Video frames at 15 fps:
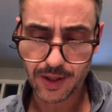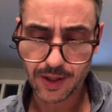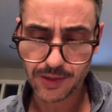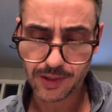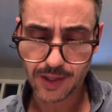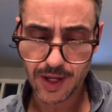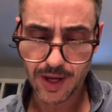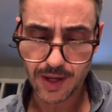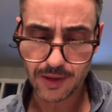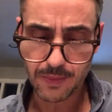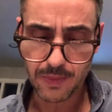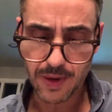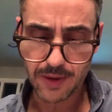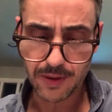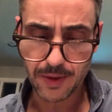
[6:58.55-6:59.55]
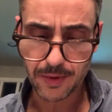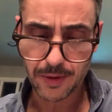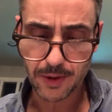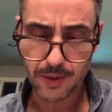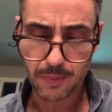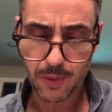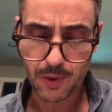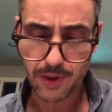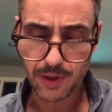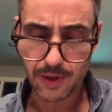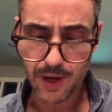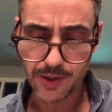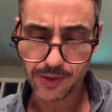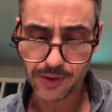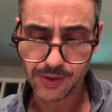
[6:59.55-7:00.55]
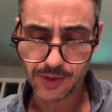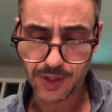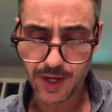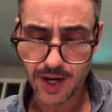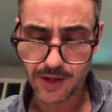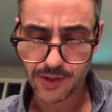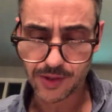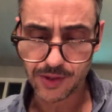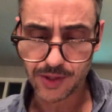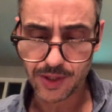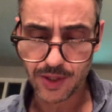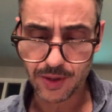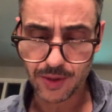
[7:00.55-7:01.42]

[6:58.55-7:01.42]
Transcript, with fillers: is an independent third-party licensing agency